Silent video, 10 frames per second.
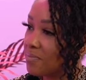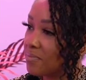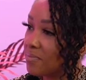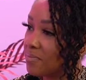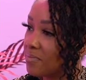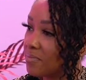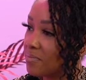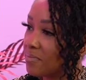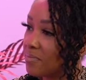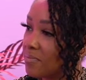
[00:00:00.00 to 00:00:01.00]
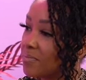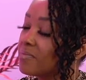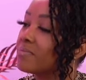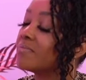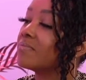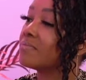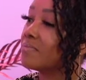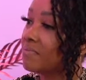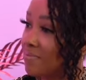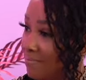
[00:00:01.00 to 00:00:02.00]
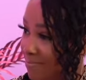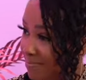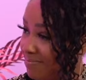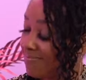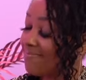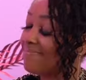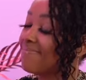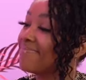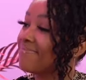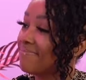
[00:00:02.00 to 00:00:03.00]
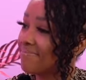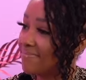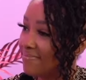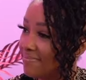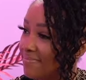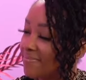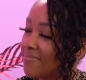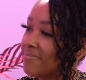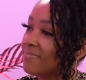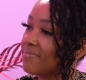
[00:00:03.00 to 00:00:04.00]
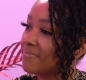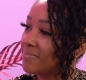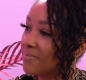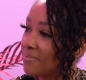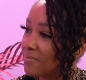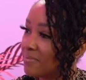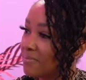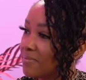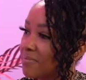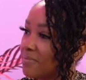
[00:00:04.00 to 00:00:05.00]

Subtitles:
(silent)